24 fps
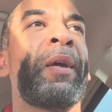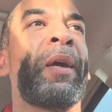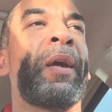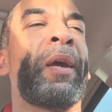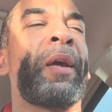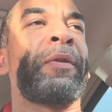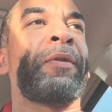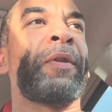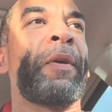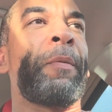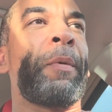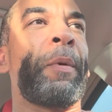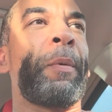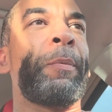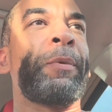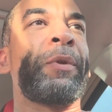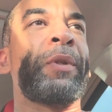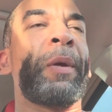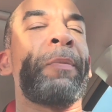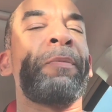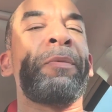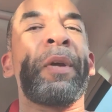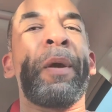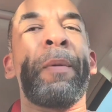Some of them
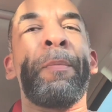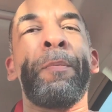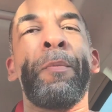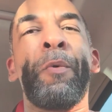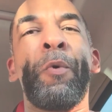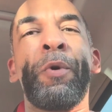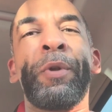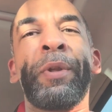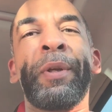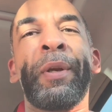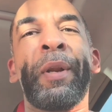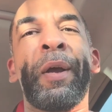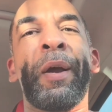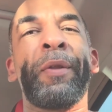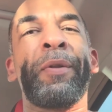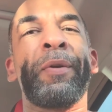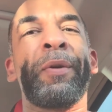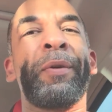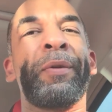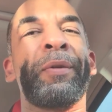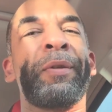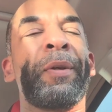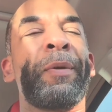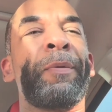jumped up more than
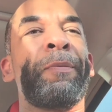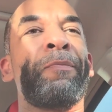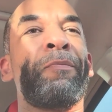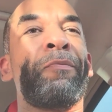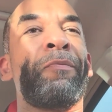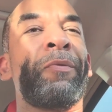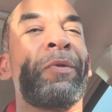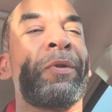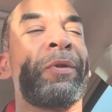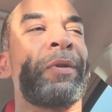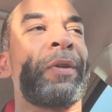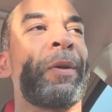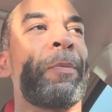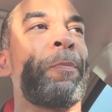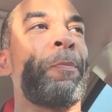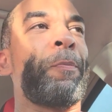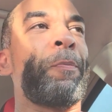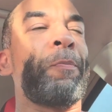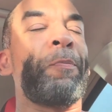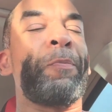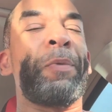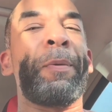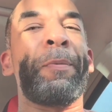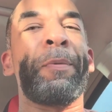others, and
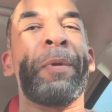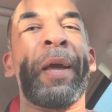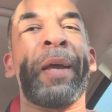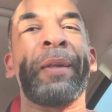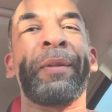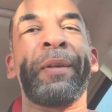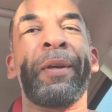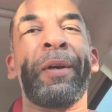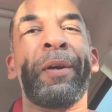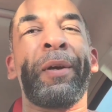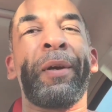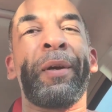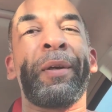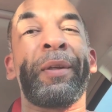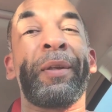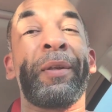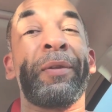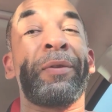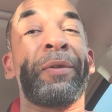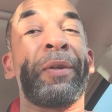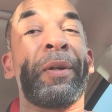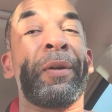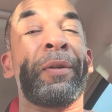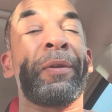some people out there
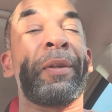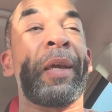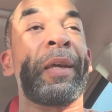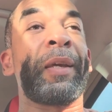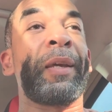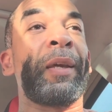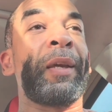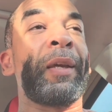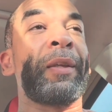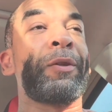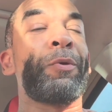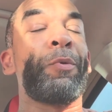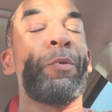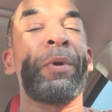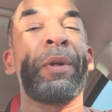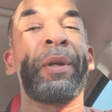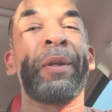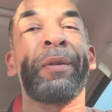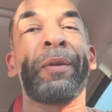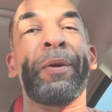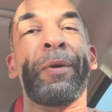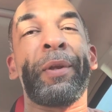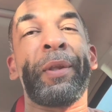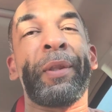considered they could get
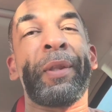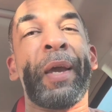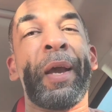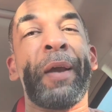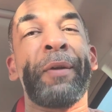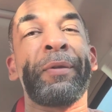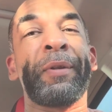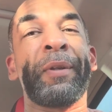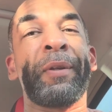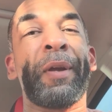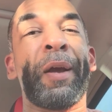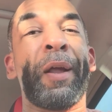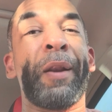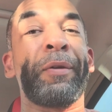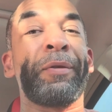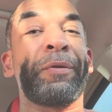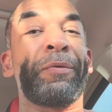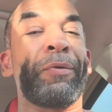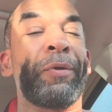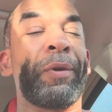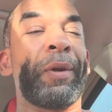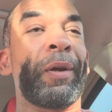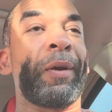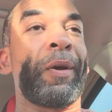$20,000 or $30,000
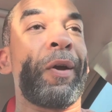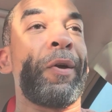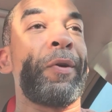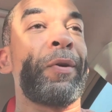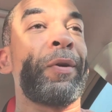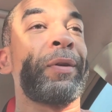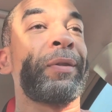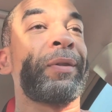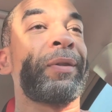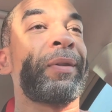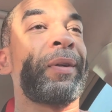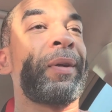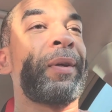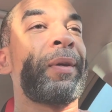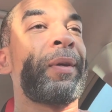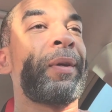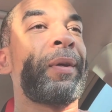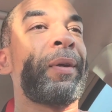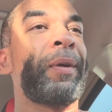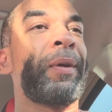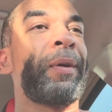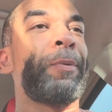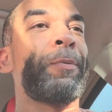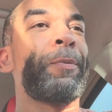for their cars,
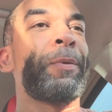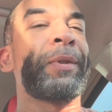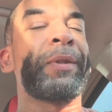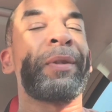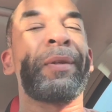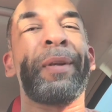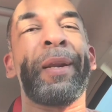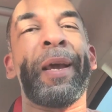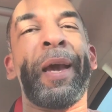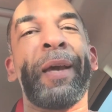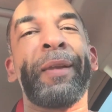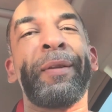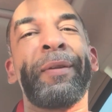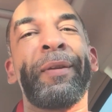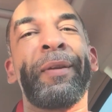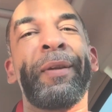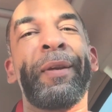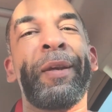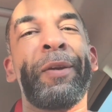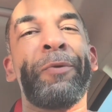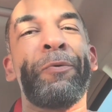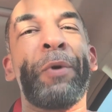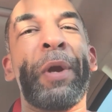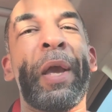which
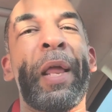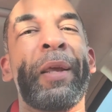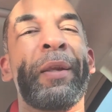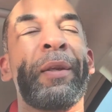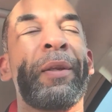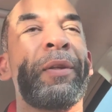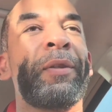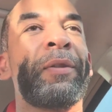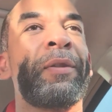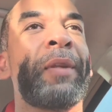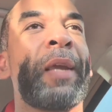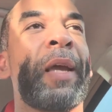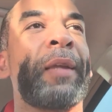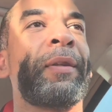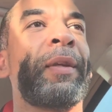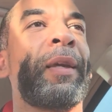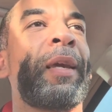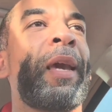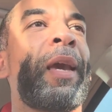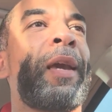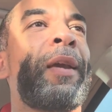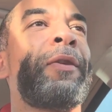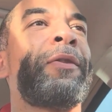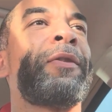in reality is not the
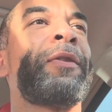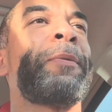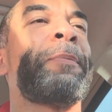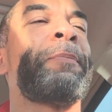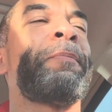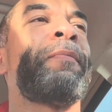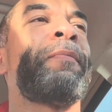case.